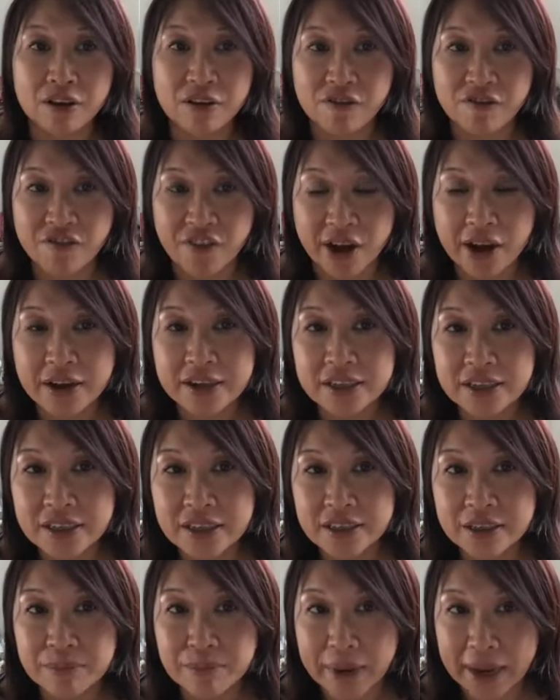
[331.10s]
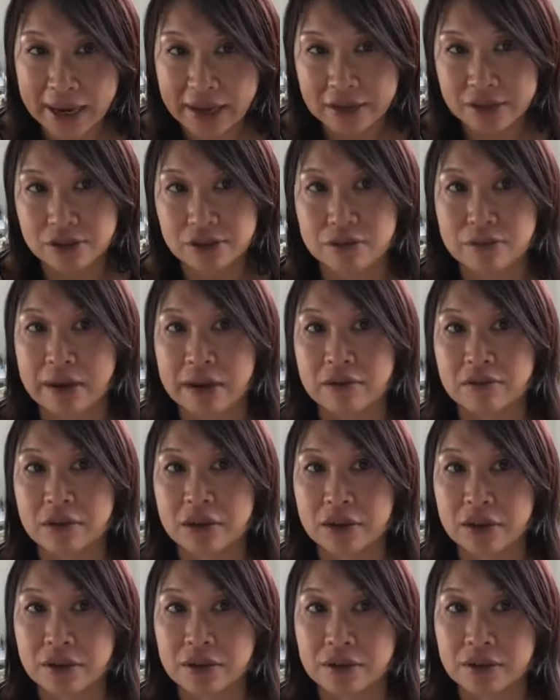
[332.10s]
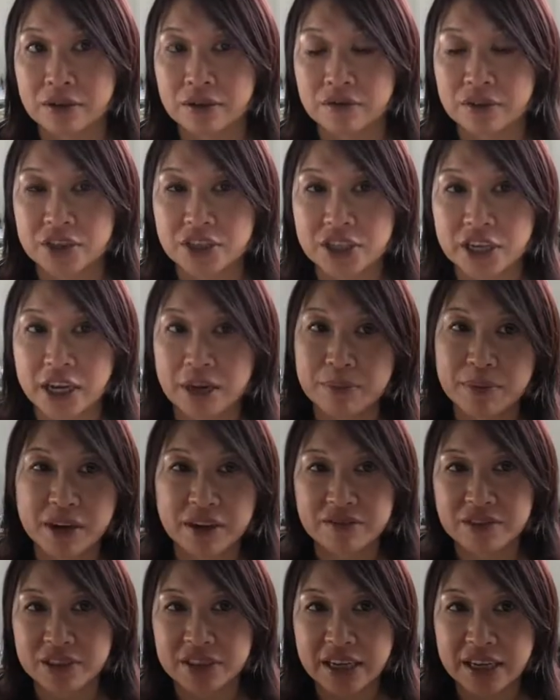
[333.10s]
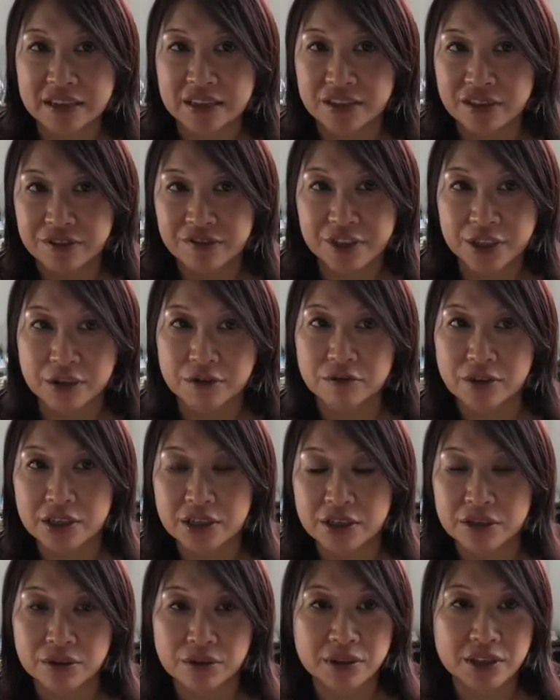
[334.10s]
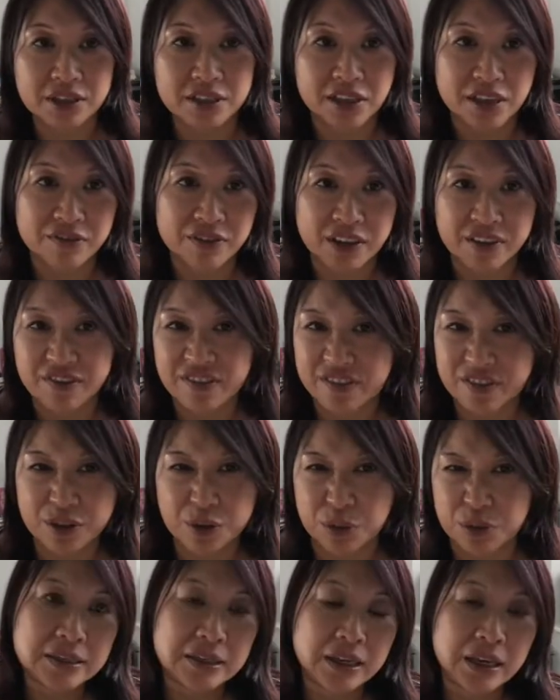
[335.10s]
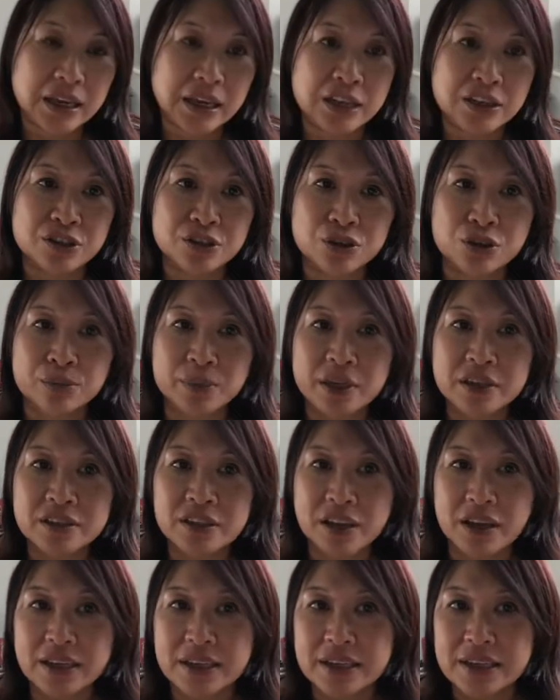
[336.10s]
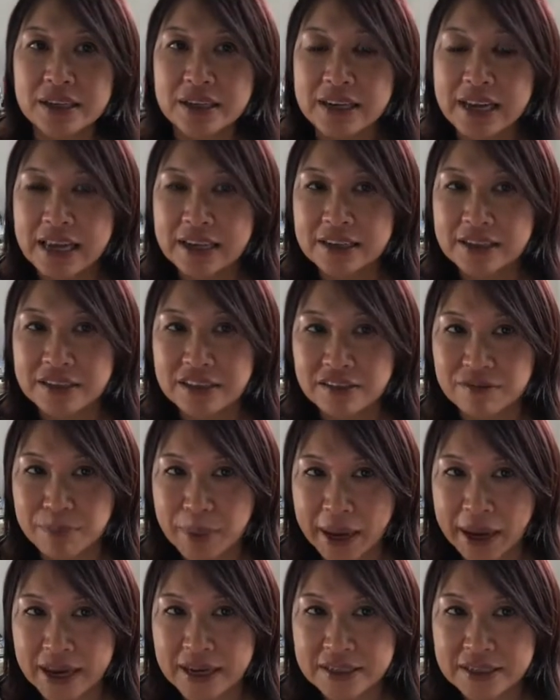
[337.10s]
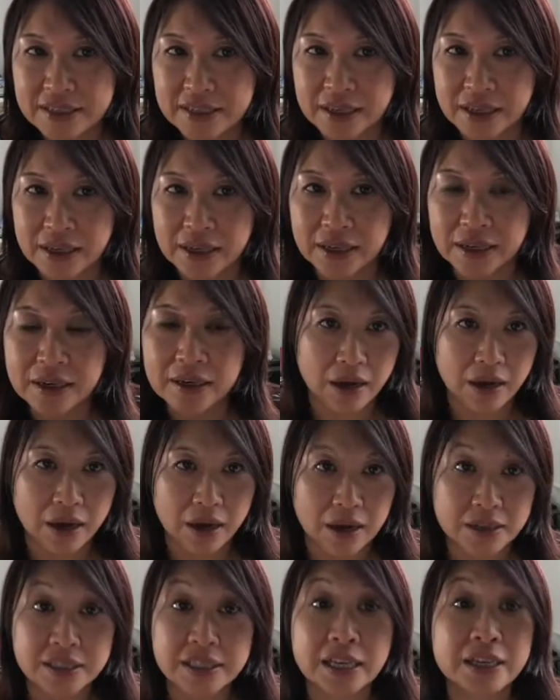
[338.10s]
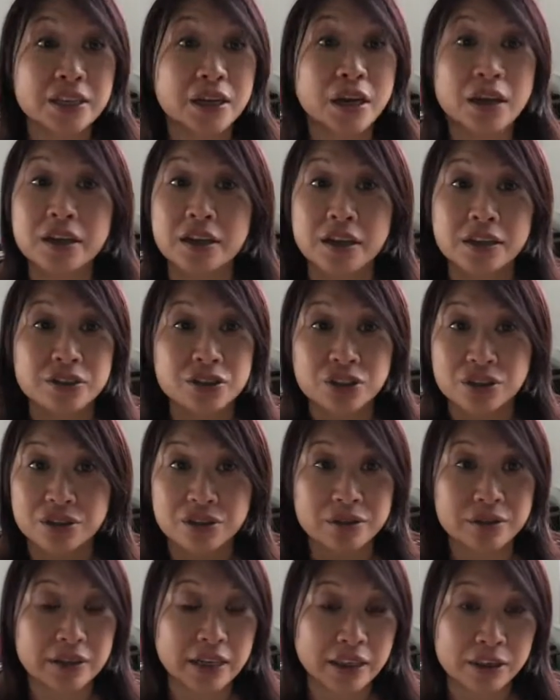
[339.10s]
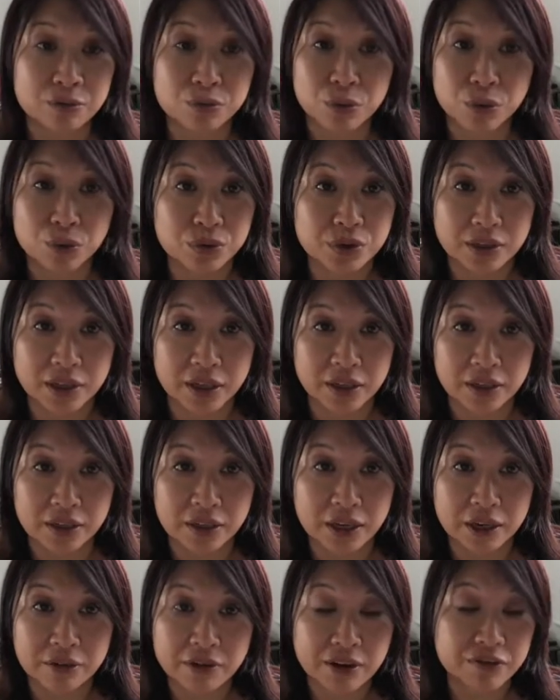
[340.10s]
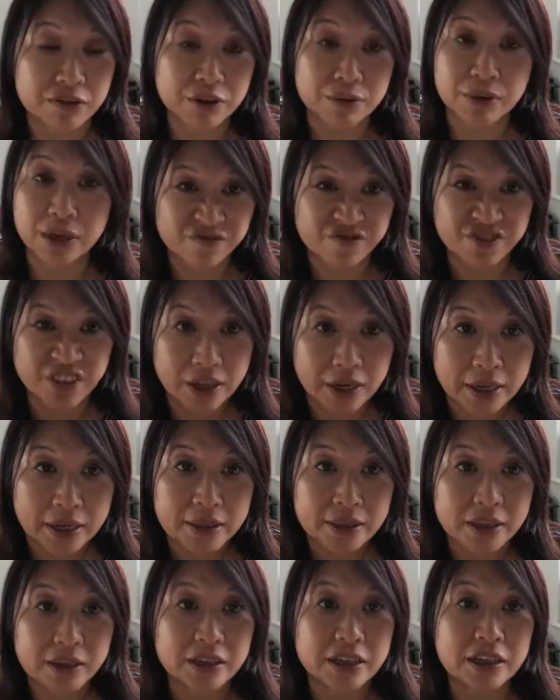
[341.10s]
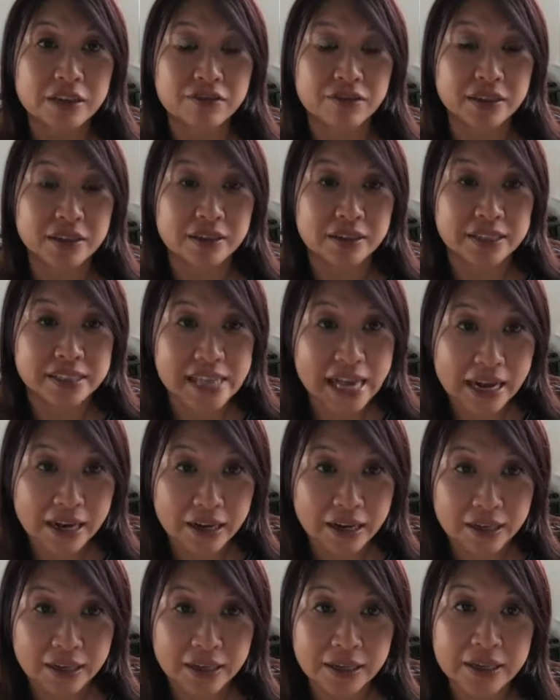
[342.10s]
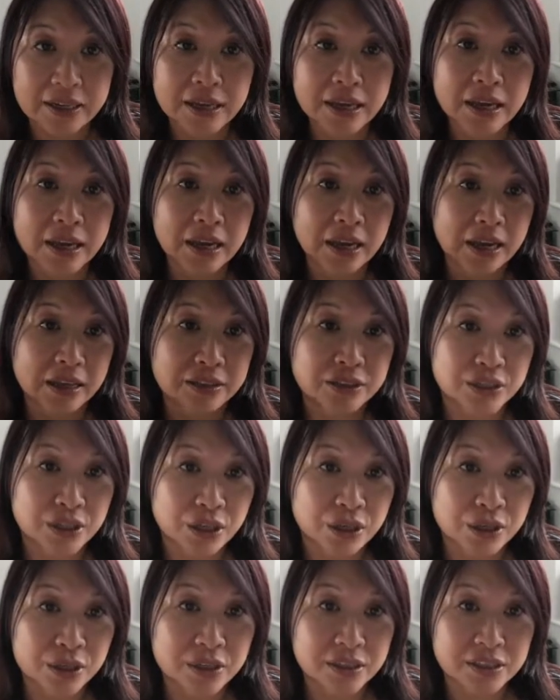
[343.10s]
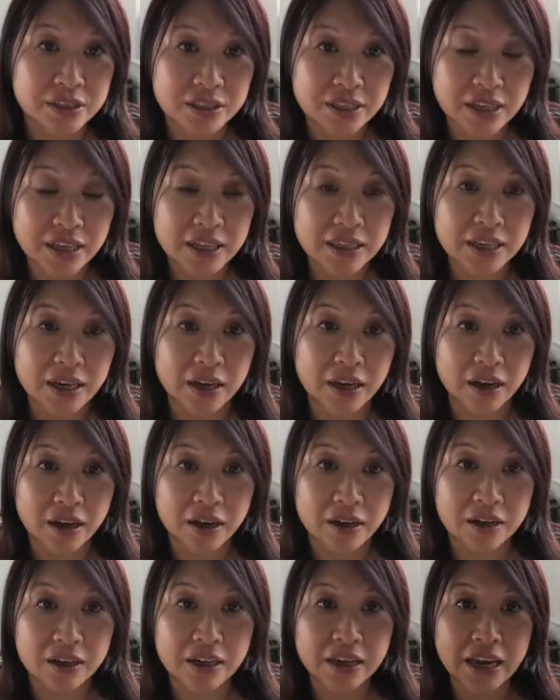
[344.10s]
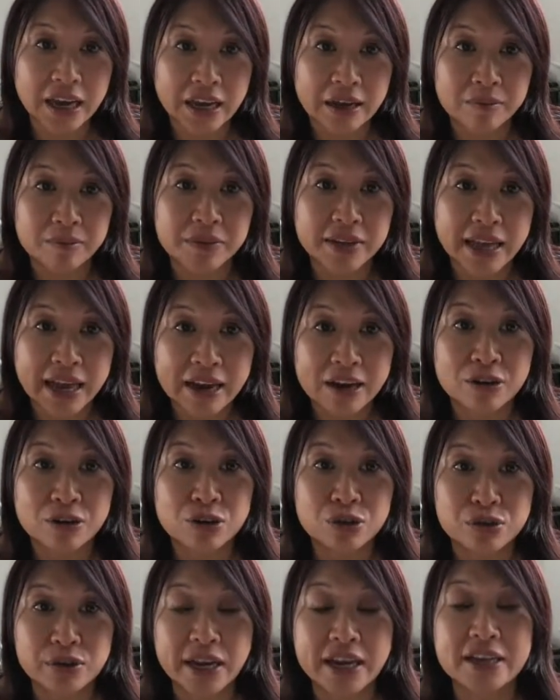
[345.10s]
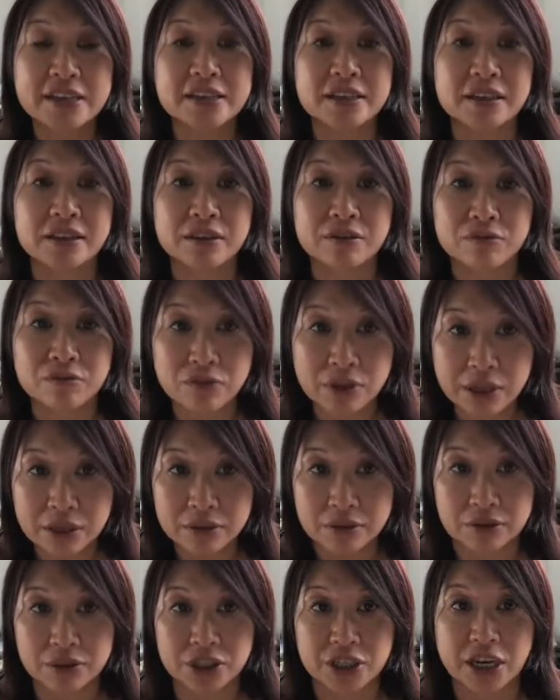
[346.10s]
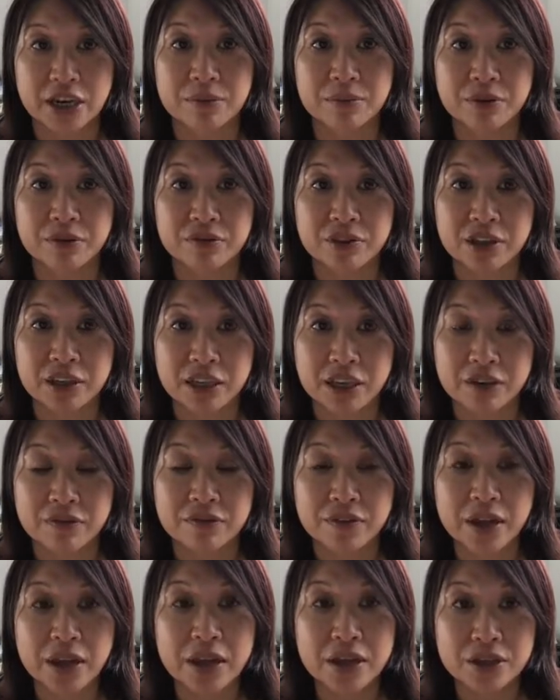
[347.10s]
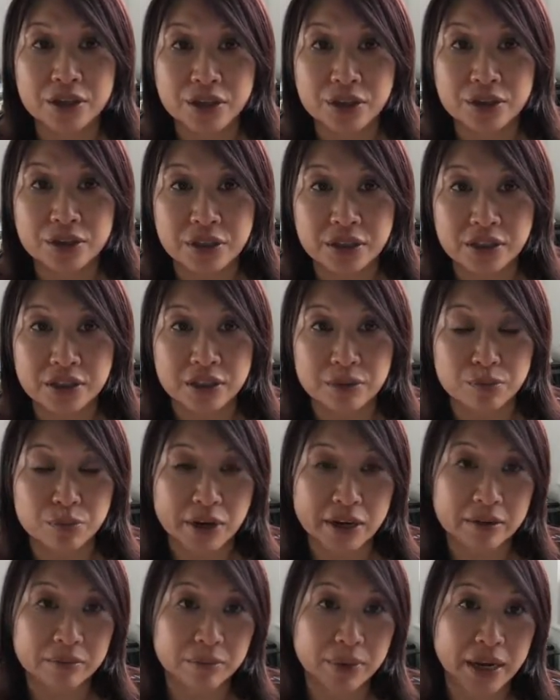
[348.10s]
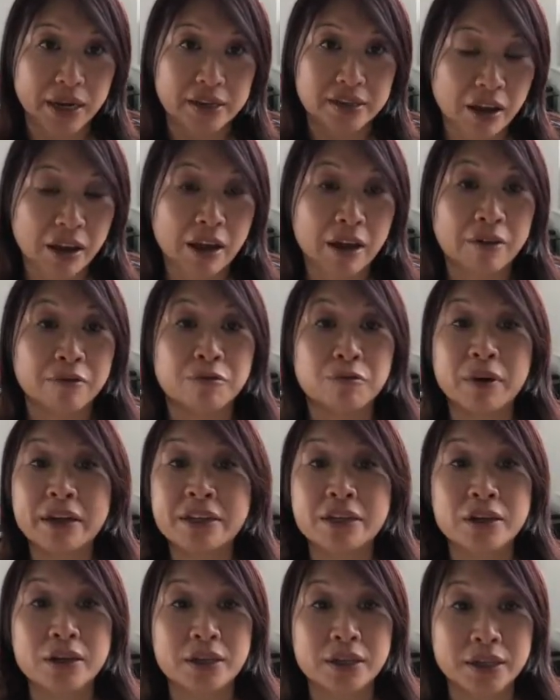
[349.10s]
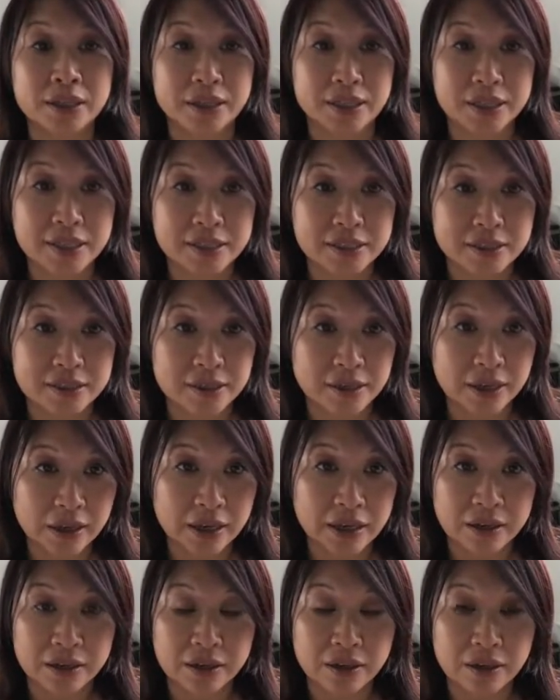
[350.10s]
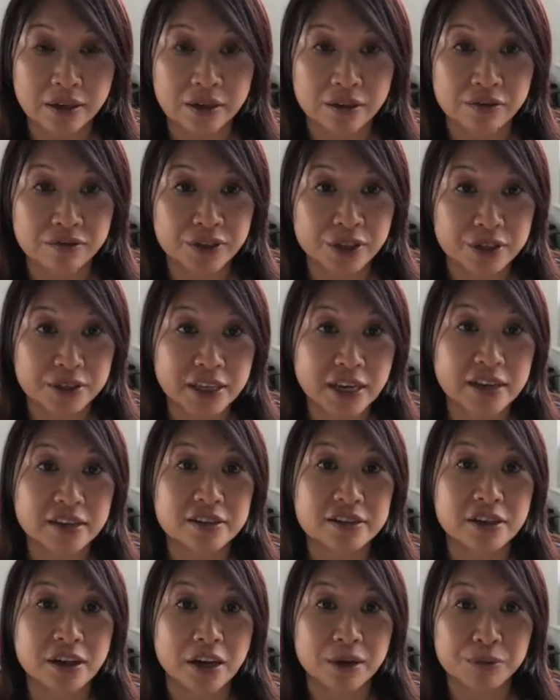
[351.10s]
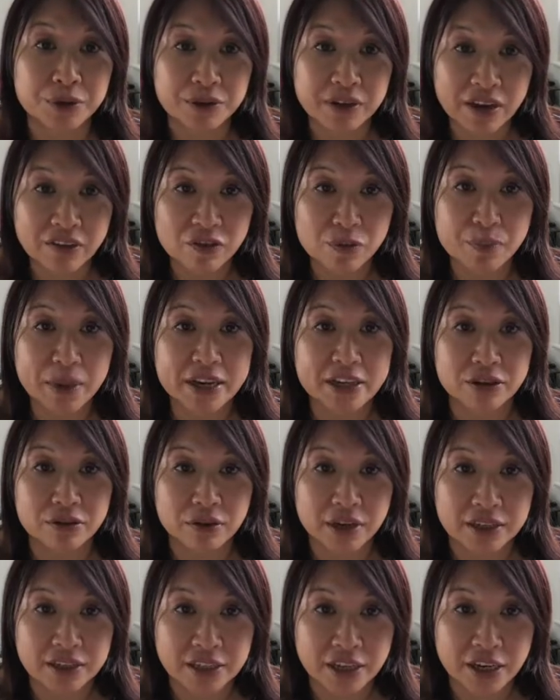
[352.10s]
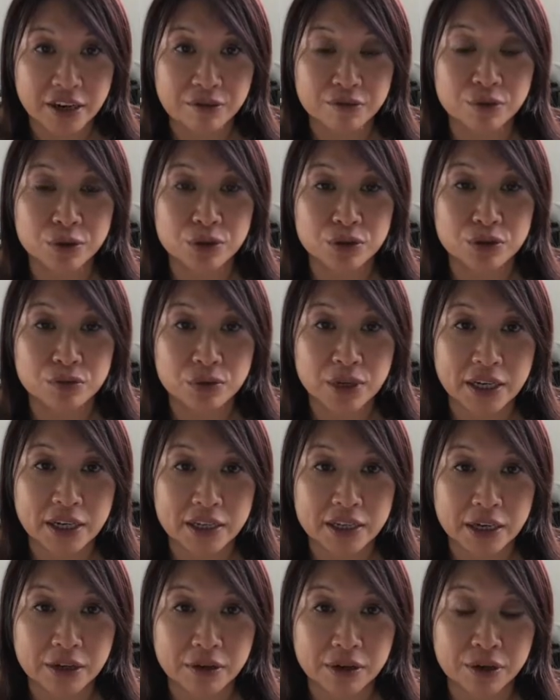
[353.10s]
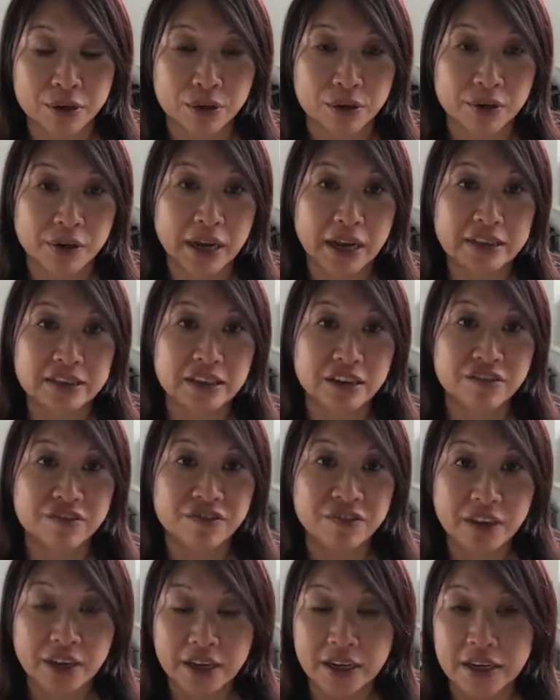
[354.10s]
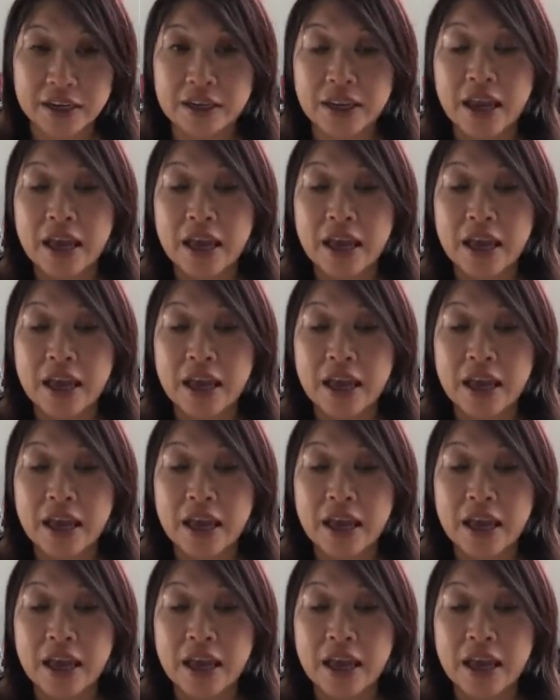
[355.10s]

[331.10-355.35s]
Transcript: finding the pencil outline of the shape. I've just added a few ridges on this leaf. I thought it's almost like negative painting. I said earlier, just let the watercolour go everywhere. Fill in the leaf exactly. And so you can see that I am now creating the real shape of the leaf using this brown paint. And when you look at this in a few seconds time, you'll have a better idea of what's really going on as I fill in